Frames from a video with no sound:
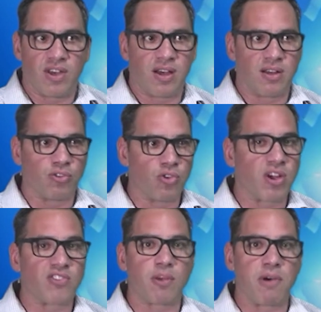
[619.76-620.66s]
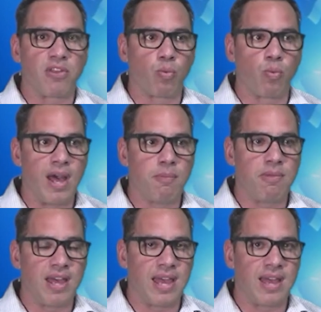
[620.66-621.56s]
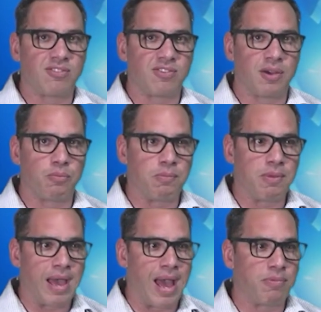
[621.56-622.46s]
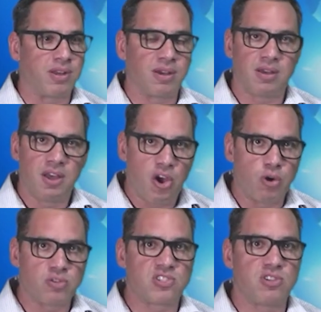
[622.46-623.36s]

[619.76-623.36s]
uh, look us up on the web and uh, we'd be happy to host